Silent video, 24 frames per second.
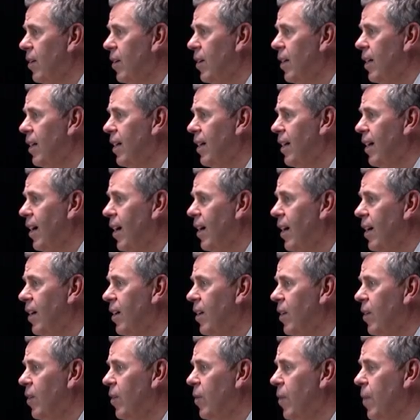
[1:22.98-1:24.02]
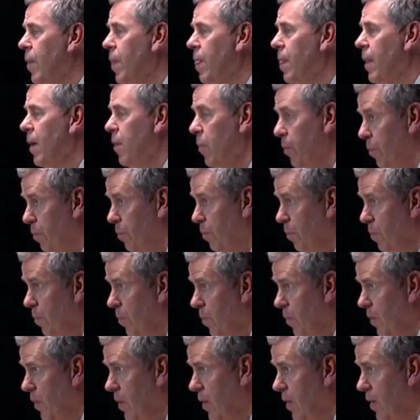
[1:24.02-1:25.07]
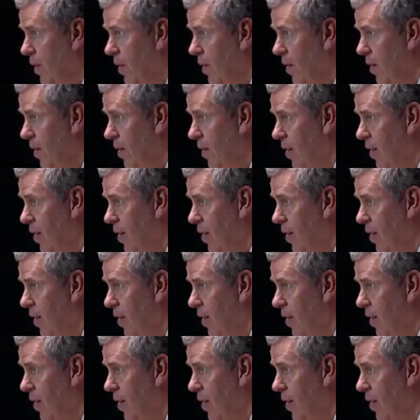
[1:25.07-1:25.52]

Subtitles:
that I killed Elvis. It's a heavy load.